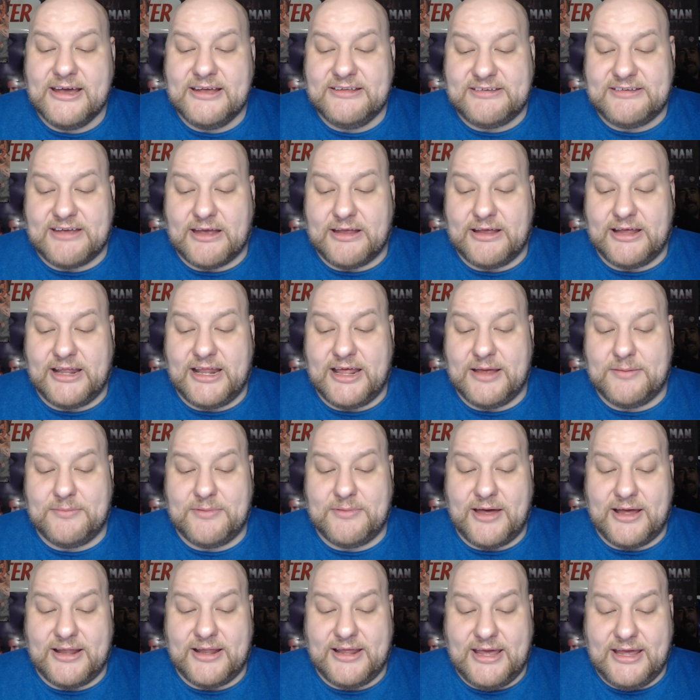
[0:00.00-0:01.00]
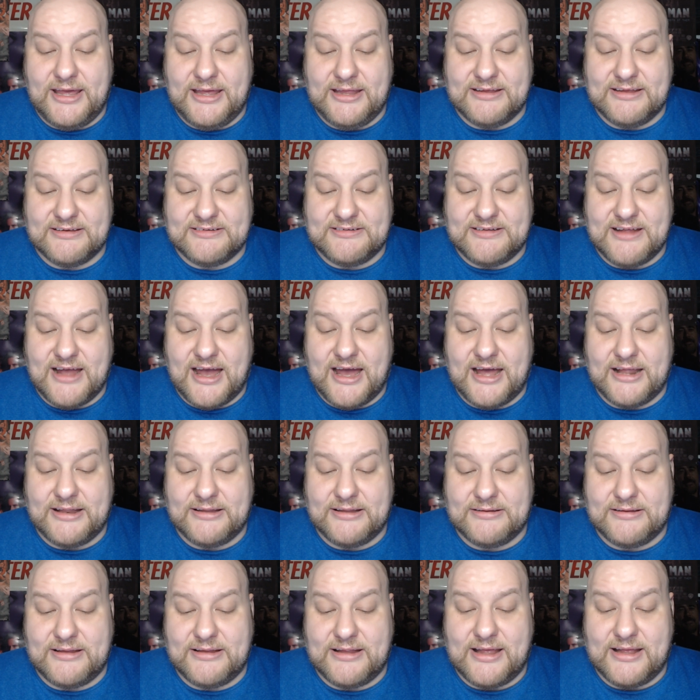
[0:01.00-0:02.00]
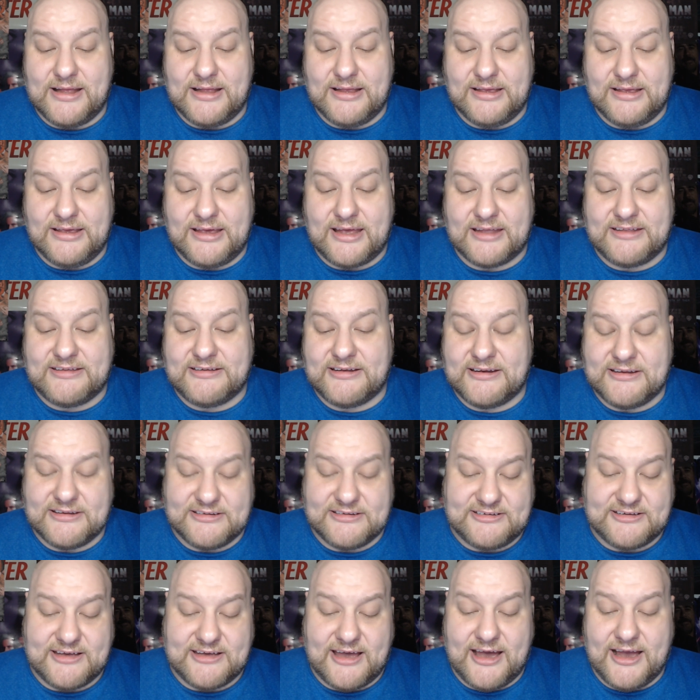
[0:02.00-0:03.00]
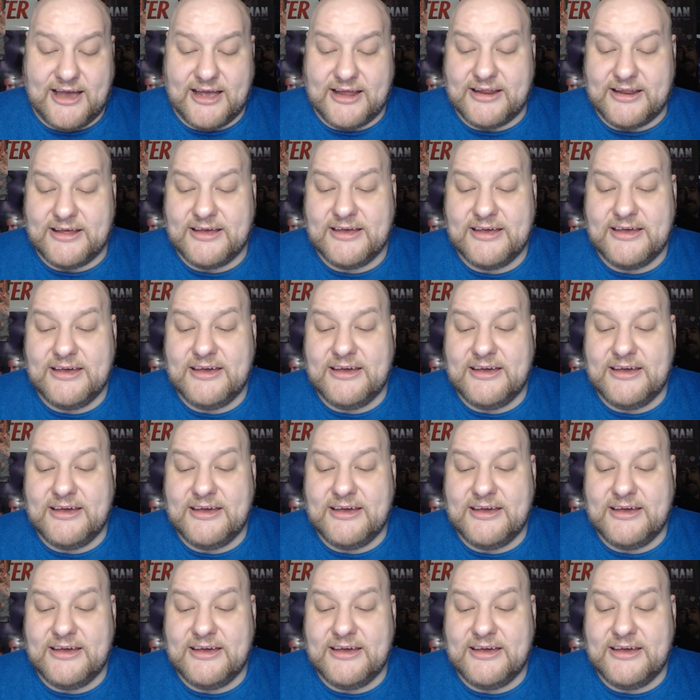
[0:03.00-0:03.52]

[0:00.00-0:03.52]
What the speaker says: telling him that he does not get to decide.